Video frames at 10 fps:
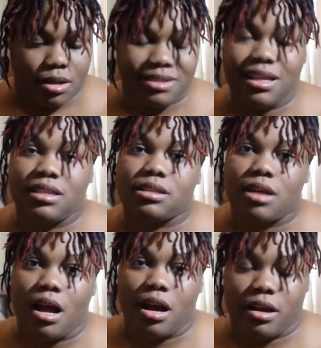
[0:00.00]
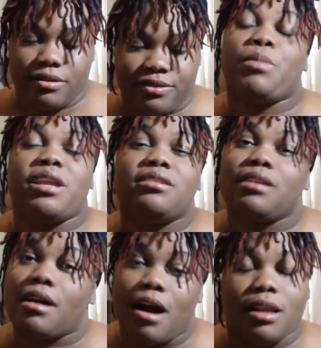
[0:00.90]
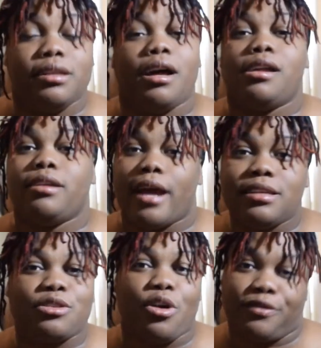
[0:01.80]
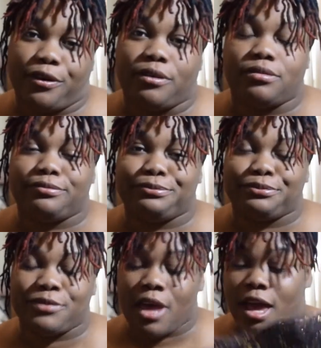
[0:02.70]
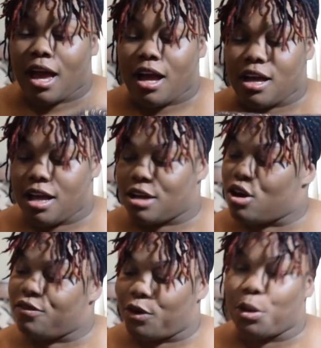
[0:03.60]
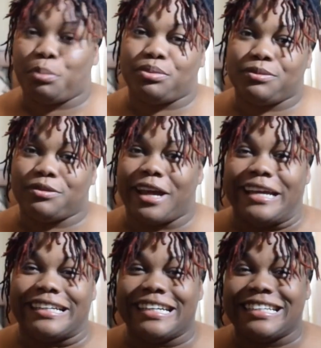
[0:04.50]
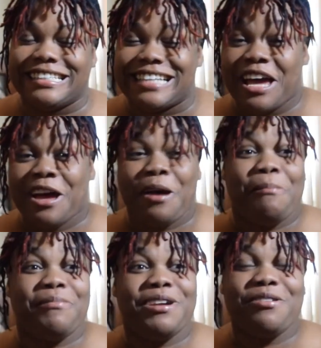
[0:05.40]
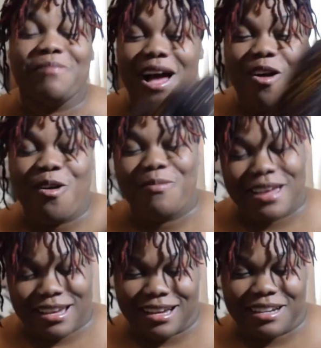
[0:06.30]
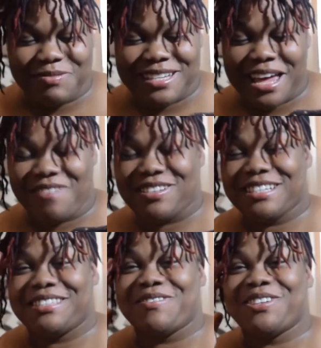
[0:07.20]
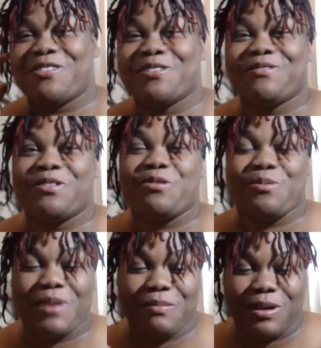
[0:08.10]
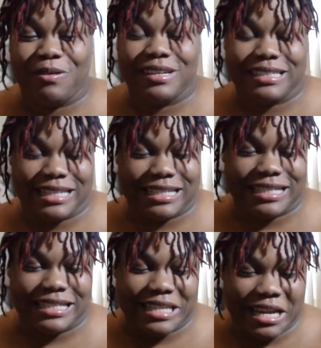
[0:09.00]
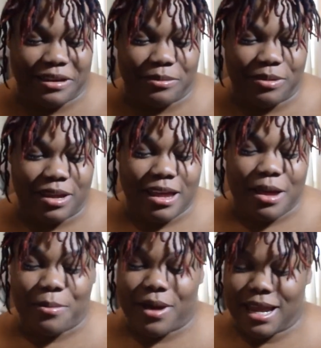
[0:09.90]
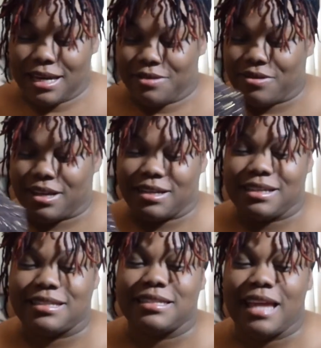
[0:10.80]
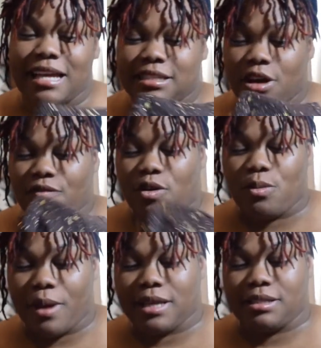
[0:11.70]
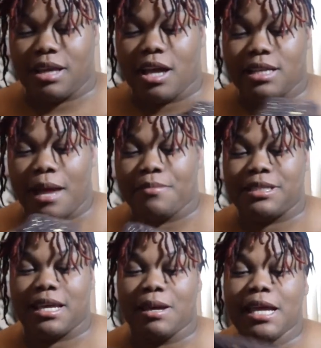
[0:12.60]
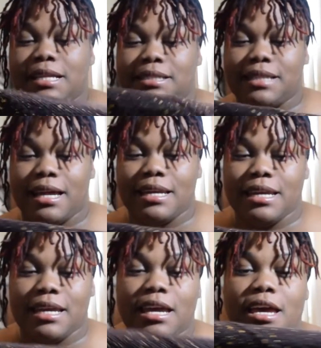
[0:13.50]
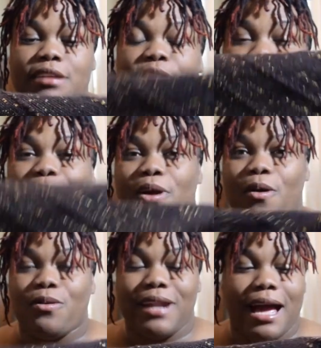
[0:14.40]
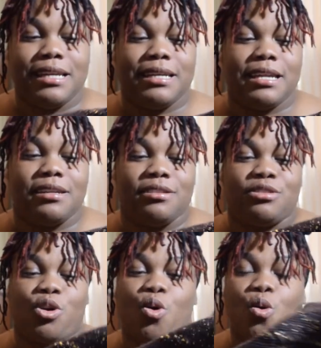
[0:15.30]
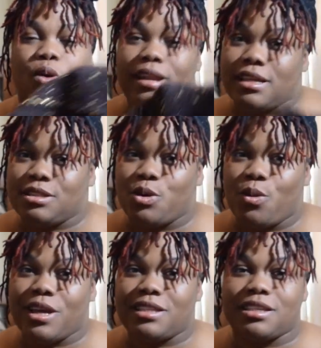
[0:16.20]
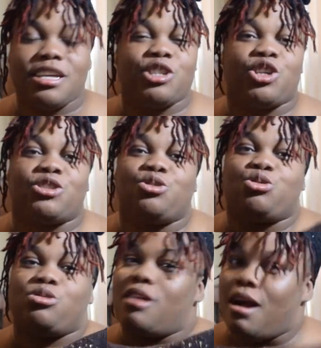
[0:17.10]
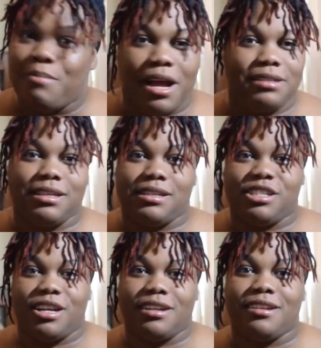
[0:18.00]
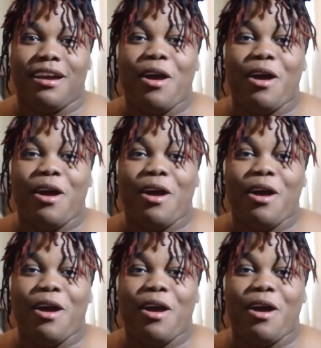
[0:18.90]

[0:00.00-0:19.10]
It's not a scarf. Why does I call it a nice cover? Cover up, right? Oh my gosh, we can't believe it. We don't even remember what this name. But anyway, this nice cover up, I saw it and I say instantly the brown and then the little gold into it, it just draw me attention.